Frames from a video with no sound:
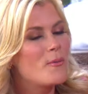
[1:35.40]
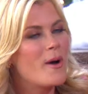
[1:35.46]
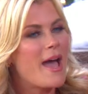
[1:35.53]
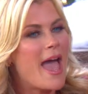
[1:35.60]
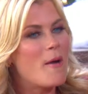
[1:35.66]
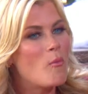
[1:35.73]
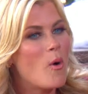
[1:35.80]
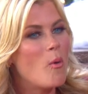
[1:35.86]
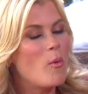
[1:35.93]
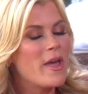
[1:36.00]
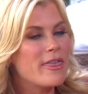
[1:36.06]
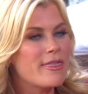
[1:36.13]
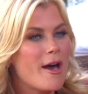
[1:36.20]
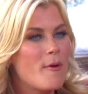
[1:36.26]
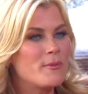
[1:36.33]
what and what
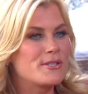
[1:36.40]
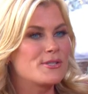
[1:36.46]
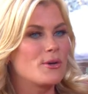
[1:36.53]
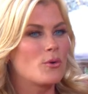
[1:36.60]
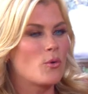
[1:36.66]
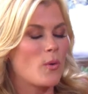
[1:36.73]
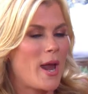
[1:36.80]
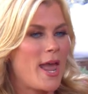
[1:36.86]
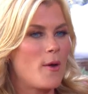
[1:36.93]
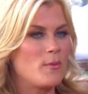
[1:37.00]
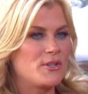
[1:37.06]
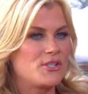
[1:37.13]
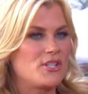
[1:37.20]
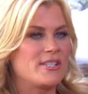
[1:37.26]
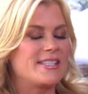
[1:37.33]
we thought was so great
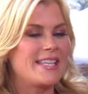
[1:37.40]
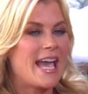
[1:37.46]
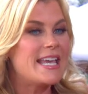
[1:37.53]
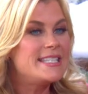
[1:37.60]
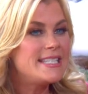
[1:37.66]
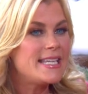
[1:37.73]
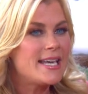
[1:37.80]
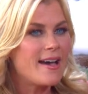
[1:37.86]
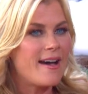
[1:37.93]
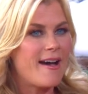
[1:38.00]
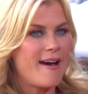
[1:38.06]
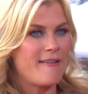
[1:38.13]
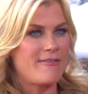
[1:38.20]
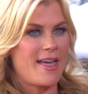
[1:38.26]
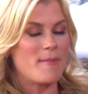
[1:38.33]
was just the
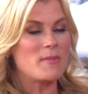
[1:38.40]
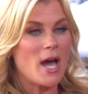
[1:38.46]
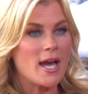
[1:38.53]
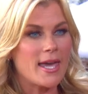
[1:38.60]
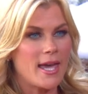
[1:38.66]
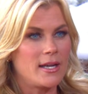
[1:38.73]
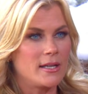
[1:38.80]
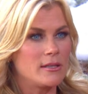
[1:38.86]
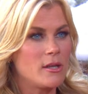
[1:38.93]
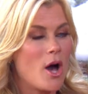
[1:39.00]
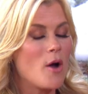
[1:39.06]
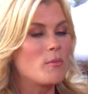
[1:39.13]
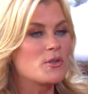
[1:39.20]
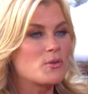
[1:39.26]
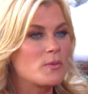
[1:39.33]
idea of them not getting
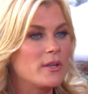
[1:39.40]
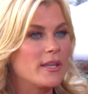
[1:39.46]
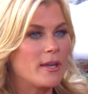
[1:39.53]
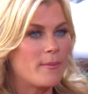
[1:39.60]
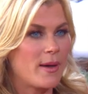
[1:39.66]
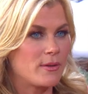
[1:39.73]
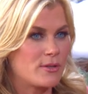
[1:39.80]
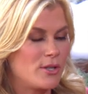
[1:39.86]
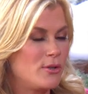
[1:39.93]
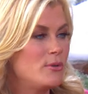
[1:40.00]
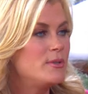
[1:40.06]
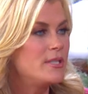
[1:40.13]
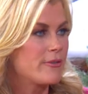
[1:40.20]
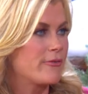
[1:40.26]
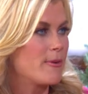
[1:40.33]
along was really about
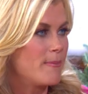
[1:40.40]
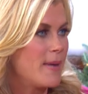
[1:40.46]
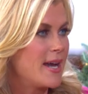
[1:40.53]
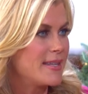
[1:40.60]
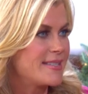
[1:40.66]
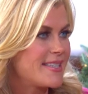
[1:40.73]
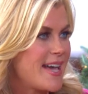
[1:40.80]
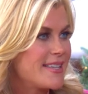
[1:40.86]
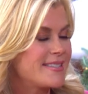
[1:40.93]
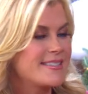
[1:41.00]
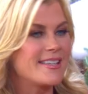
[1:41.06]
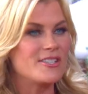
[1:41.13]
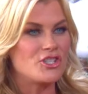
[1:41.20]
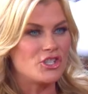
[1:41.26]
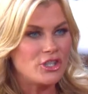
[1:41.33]
two different mindsets
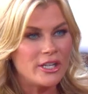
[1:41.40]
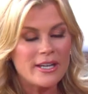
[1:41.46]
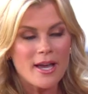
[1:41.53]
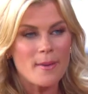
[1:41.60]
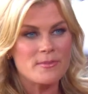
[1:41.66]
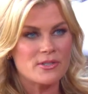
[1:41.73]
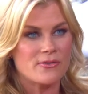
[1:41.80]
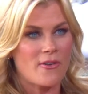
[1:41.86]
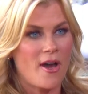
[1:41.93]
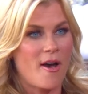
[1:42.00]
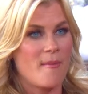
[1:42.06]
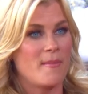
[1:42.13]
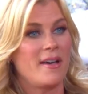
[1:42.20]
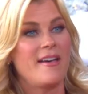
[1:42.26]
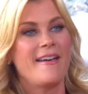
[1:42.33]
that she comes
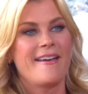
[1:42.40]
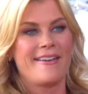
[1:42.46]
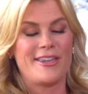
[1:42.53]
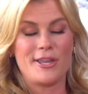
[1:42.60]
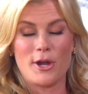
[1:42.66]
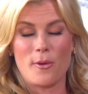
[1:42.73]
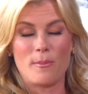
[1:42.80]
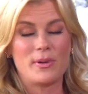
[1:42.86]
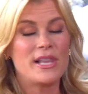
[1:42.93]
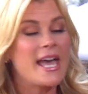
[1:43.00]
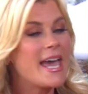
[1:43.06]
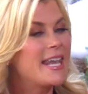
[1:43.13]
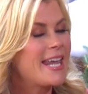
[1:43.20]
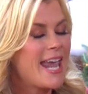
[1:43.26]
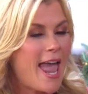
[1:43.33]
from, you know,
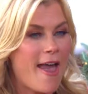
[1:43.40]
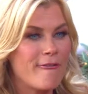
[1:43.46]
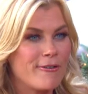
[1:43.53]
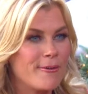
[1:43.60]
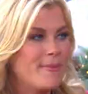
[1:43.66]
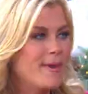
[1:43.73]
planning loving every